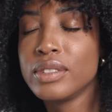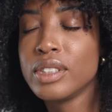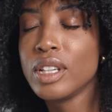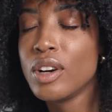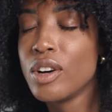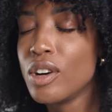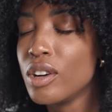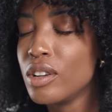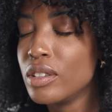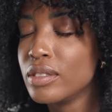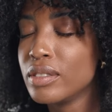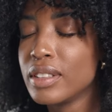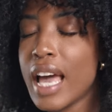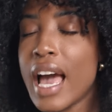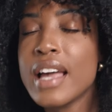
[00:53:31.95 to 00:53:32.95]
Y'all,
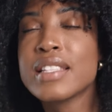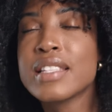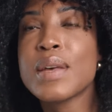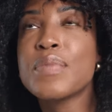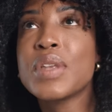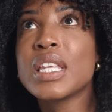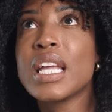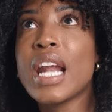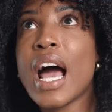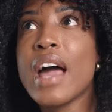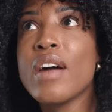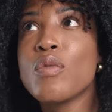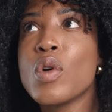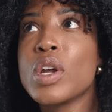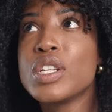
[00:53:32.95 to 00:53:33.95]
that is something that I
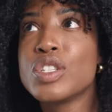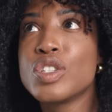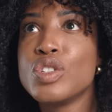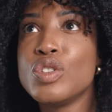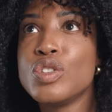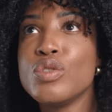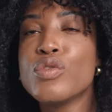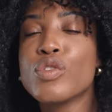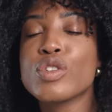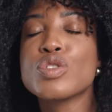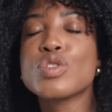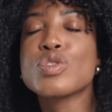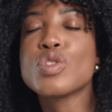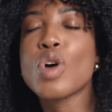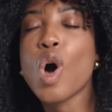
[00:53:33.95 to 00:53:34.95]
have wanted to do for
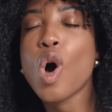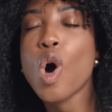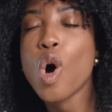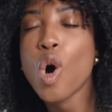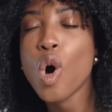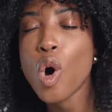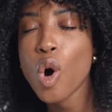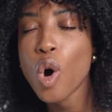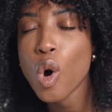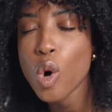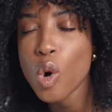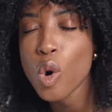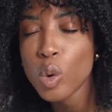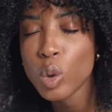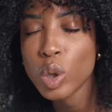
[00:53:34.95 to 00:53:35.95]

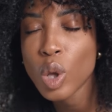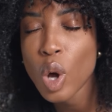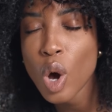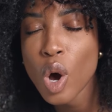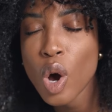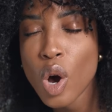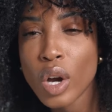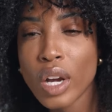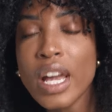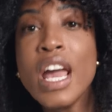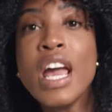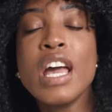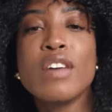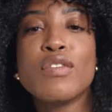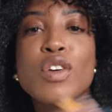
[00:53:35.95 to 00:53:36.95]
so long.
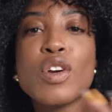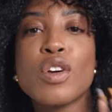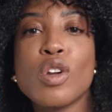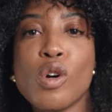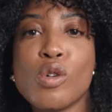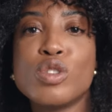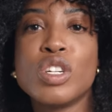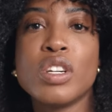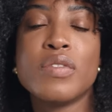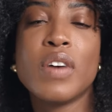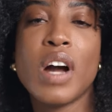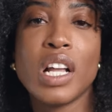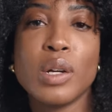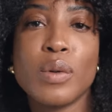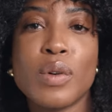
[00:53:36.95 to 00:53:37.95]
If you're an OG
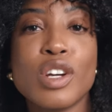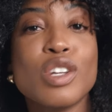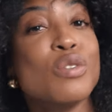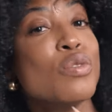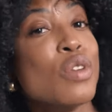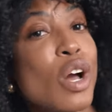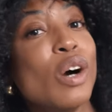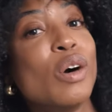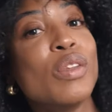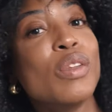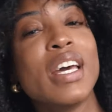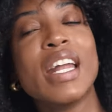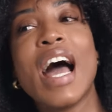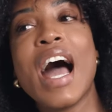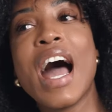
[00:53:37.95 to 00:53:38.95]
follower, you know
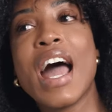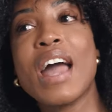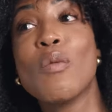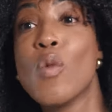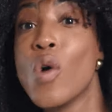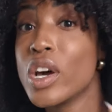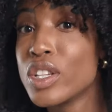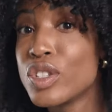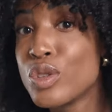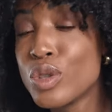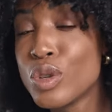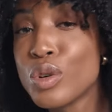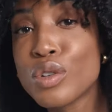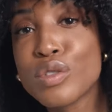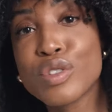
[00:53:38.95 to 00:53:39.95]
that I wanted to
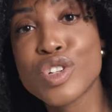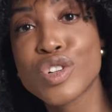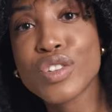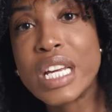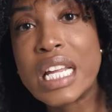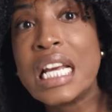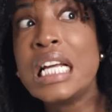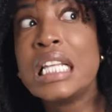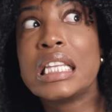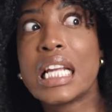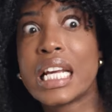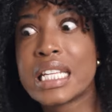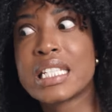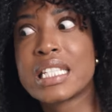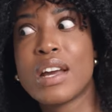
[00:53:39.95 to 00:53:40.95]
do a retreat
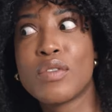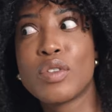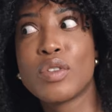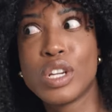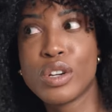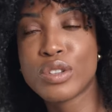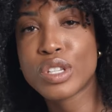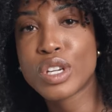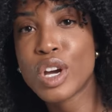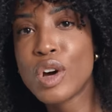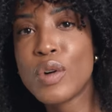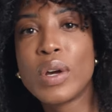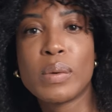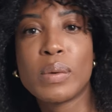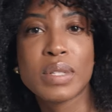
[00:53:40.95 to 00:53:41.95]
like several years
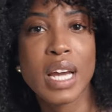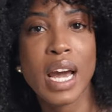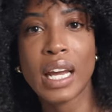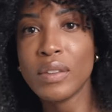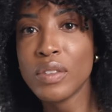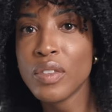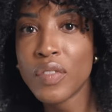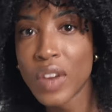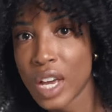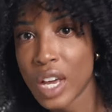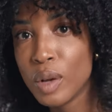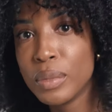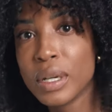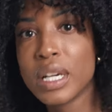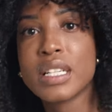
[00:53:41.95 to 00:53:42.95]
ago and it was kind of a
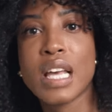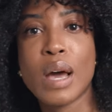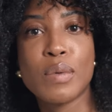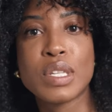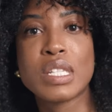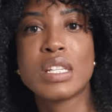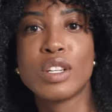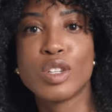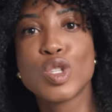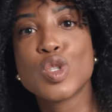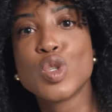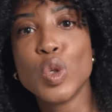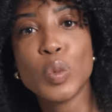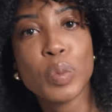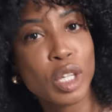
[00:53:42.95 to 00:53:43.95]
fail because I was still
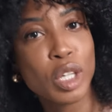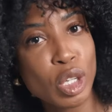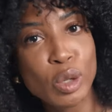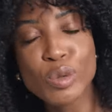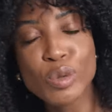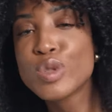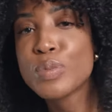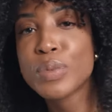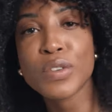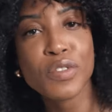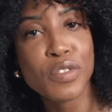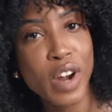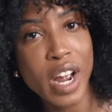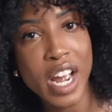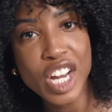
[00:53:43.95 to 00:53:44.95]
super new, super
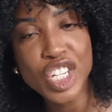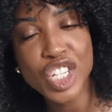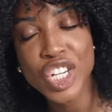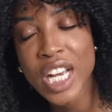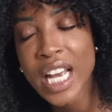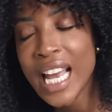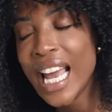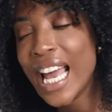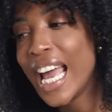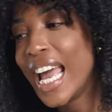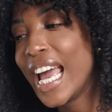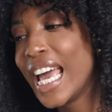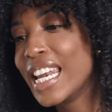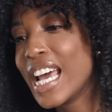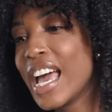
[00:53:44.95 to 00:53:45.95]
fresh,
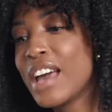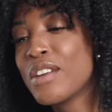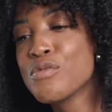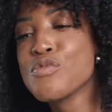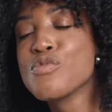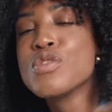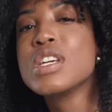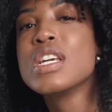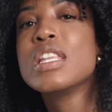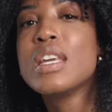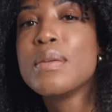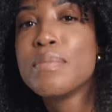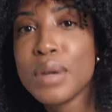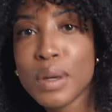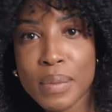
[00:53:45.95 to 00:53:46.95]
and I hadn't
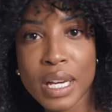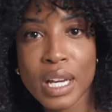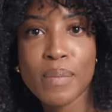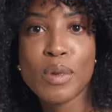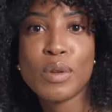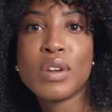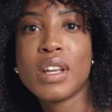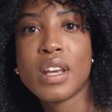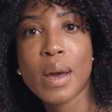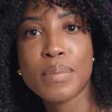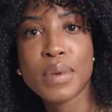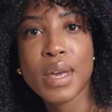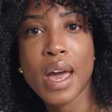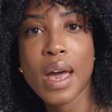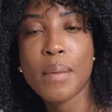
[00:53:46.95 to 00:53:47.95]
really built my community
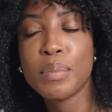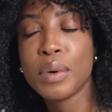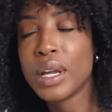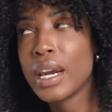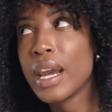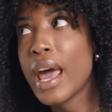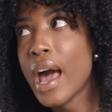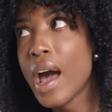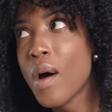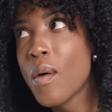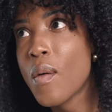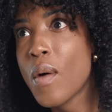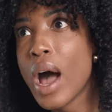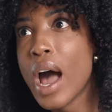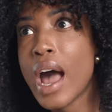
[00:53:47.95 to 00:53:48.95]
up yet. But
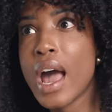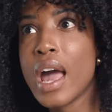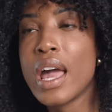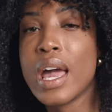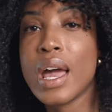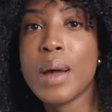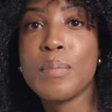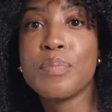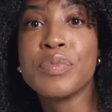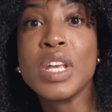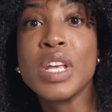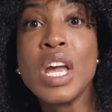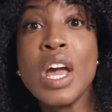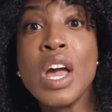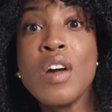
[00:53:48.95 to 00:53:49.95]
now I am
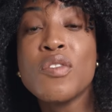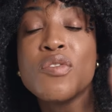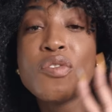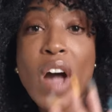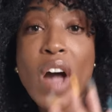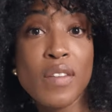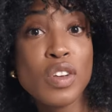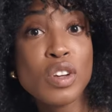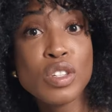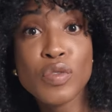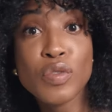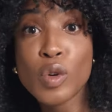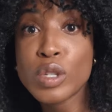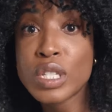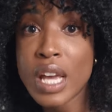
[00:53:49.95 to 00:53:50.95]
five years
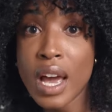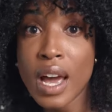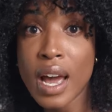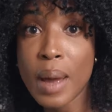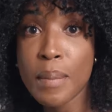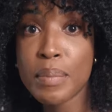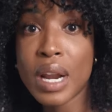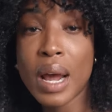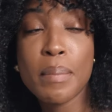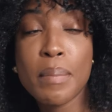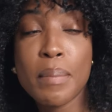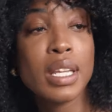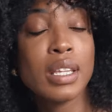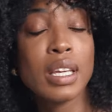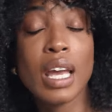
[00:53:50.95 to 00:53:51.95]
full time, but I've
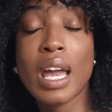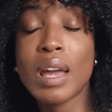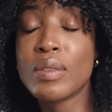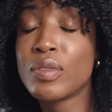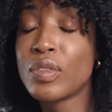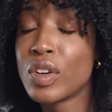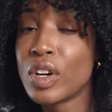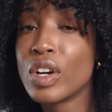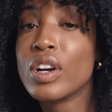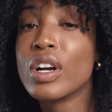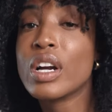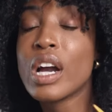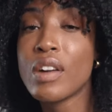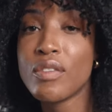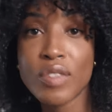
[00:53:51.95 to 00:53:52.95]
been in the game
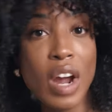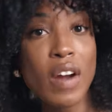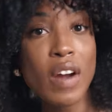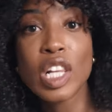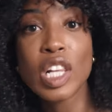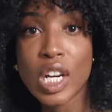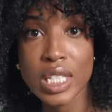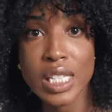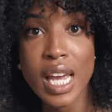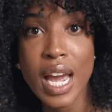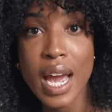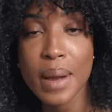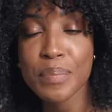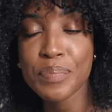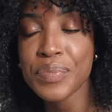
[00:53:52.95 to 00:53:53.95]
for a very long
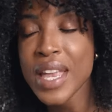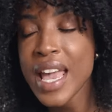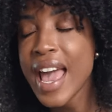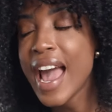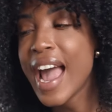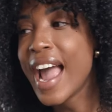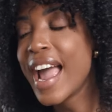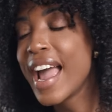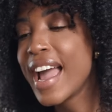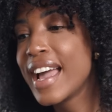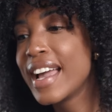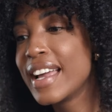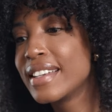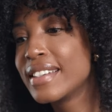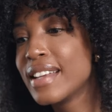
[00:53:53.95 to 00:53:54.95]
time
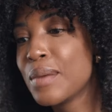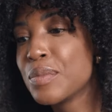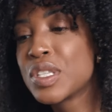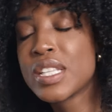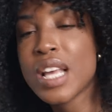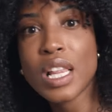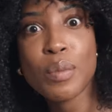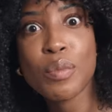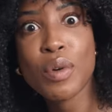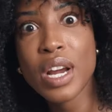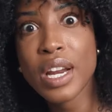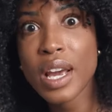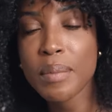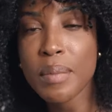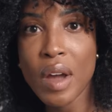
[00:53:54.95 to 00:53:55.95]
and I'm
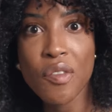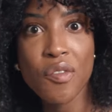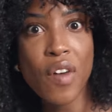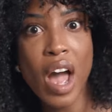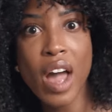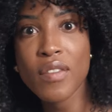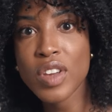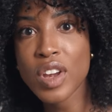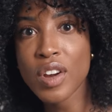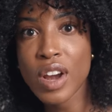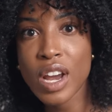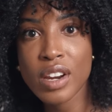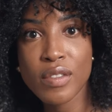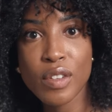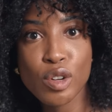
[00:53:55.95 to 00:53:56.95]
celebrating my five year
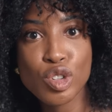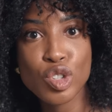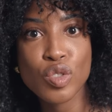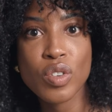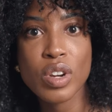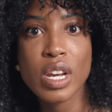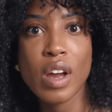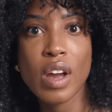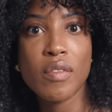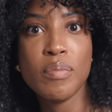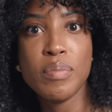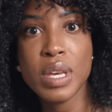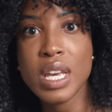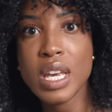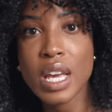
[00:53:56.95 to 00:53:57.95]
anniversary
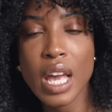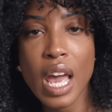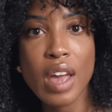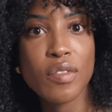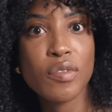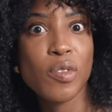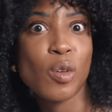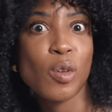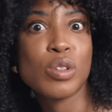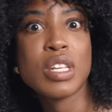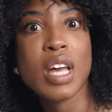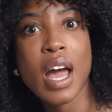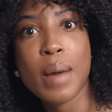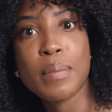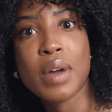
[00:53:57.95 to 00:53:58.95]
of being a
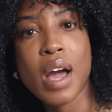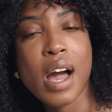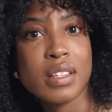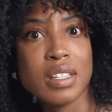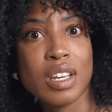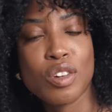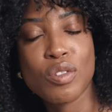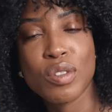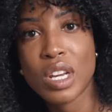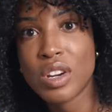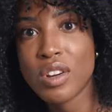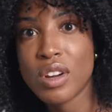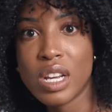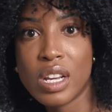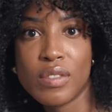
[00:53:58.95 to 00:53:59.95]
full-time content
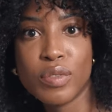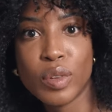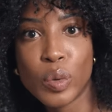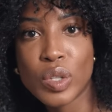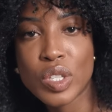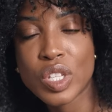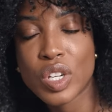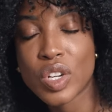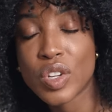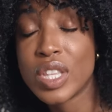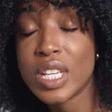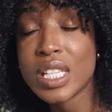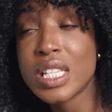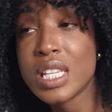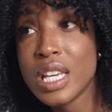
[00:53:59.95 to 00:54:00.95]
creator and influencer this